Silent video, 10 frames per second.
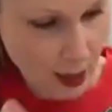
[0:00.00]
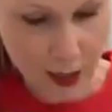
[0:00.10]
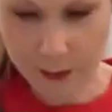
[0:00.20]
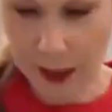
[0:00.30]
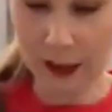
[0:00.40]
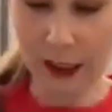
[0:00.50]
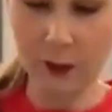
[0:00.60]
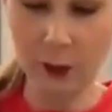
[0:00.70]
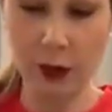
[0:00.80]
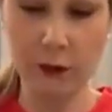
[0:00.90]
A
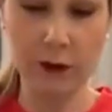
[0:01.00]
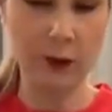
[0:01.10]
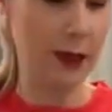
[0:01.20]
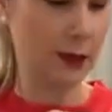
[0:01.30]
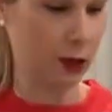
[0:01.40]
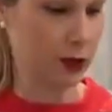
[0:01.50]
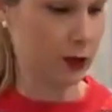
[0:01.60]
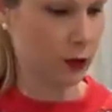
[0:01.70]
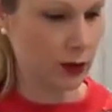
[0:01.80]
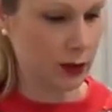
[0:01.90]
teaspoon of Tabasco
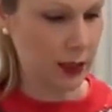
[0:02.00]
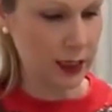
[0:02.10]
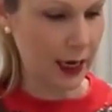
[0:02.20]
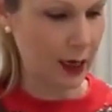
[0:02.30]
sauce, and you